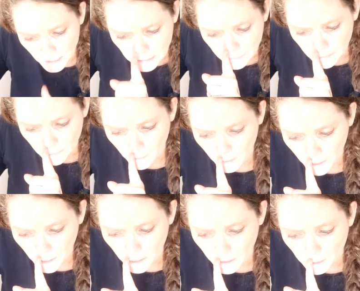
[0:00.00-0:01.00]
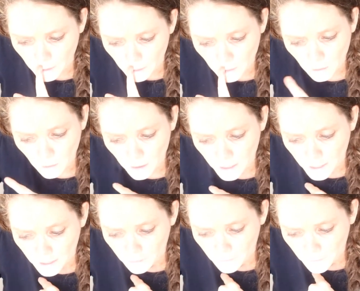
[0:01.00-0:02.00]
You need to be quiet. Go lay
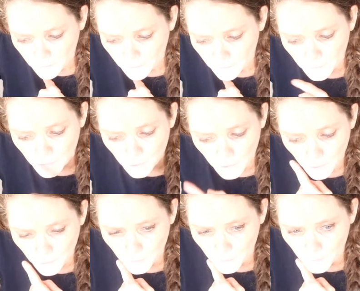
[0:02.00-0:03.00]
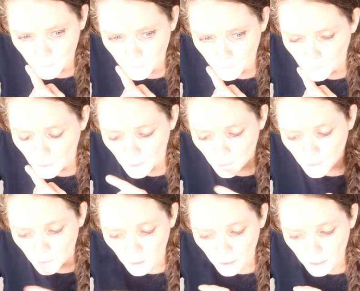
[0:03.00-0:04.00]
down. Go.
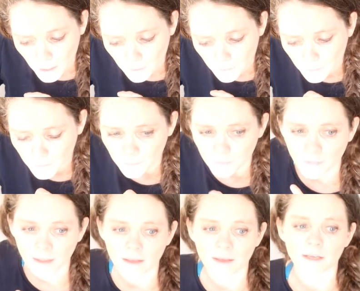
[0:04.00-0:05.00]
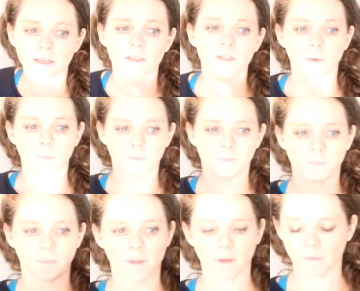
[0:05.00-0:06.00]
Go lay down. So,
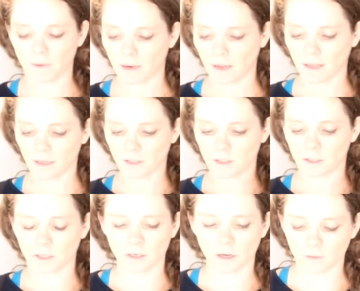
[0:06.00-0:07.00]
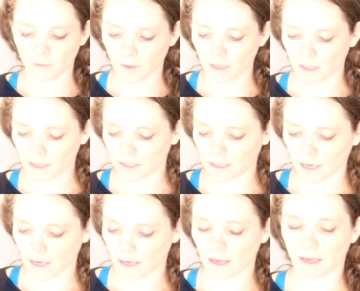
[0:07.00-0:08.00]
what I like to start off with is
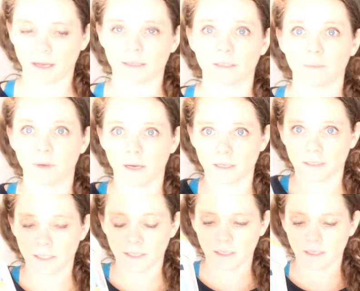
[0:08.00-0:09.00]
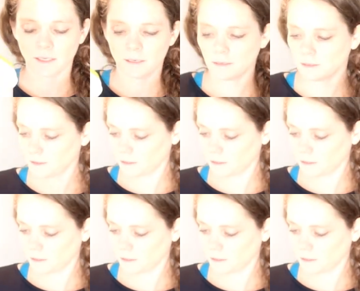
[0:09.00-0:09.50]
I got some OxyClean.